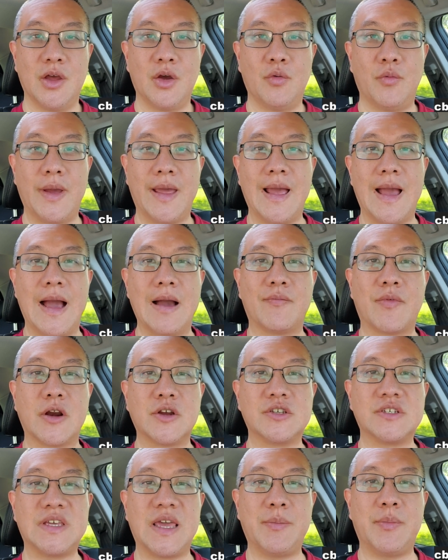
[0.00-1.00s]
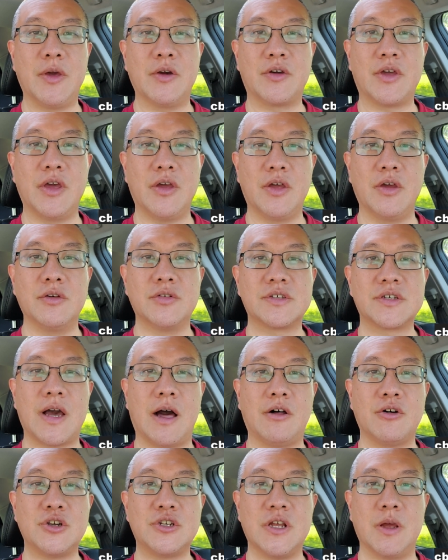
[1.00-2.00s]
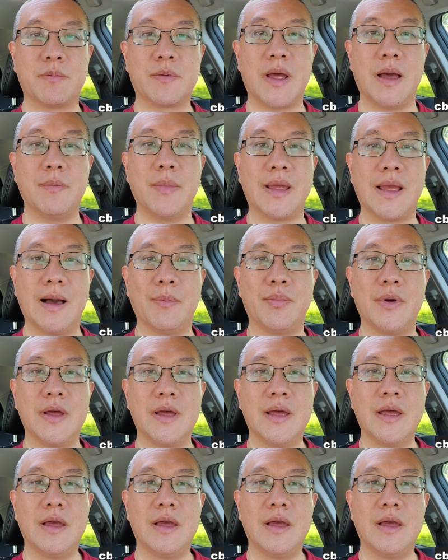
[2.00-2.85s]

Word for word: we have our CBOQ Youth Scholarship coming up